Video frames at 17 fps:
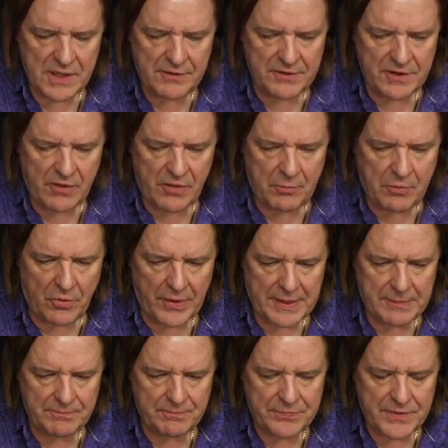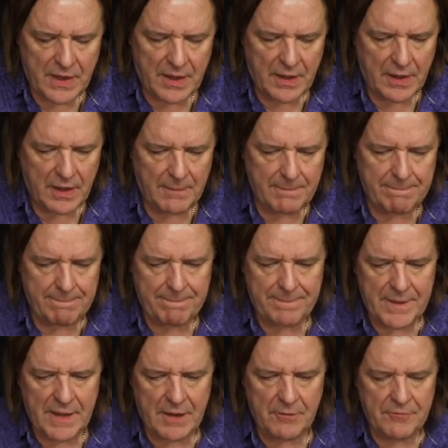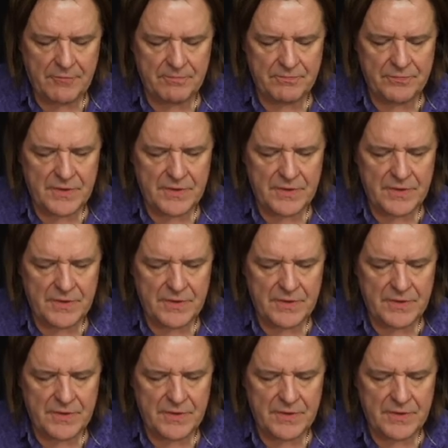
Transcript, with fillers: of another point um, of